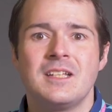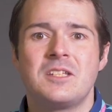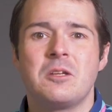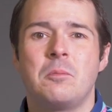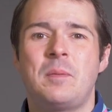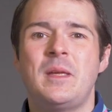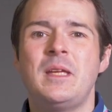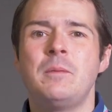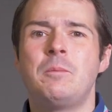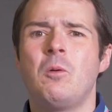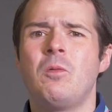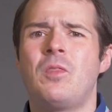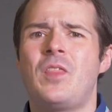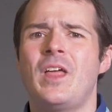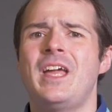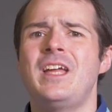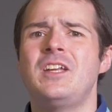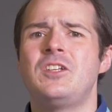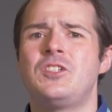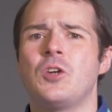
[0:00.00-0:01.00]
to people
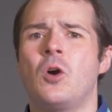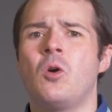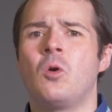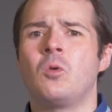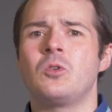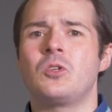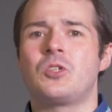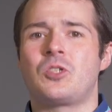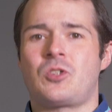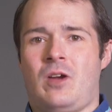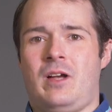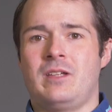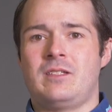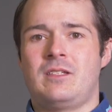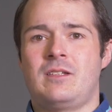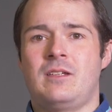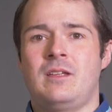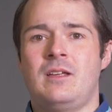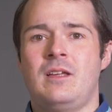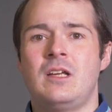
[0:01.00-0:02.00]
they don't
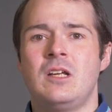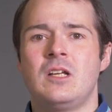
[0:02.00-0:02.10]
trust.